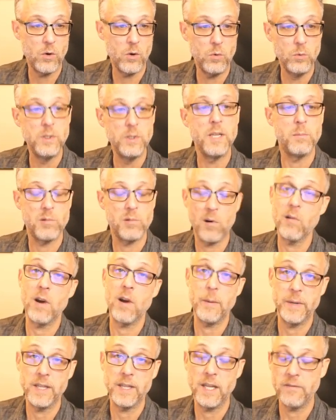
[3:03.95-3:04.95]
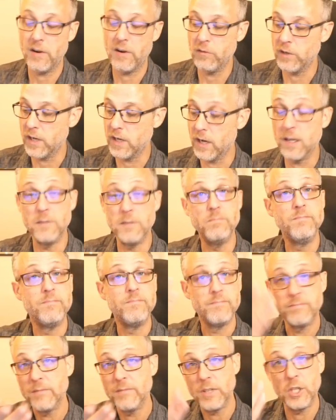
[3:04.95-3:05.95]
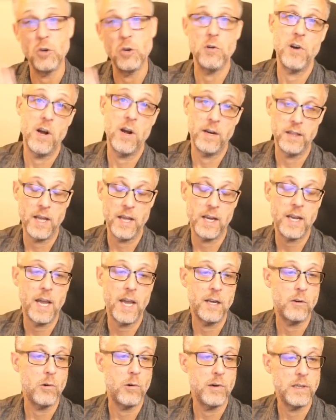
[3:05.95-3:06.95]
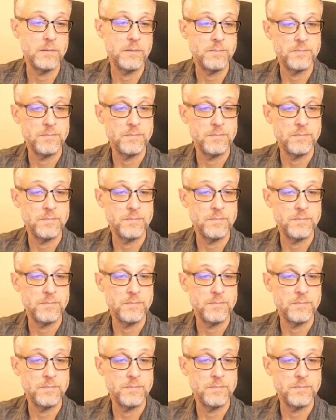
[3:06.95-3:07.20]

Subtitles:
only programming they've ever done. You're not in that category.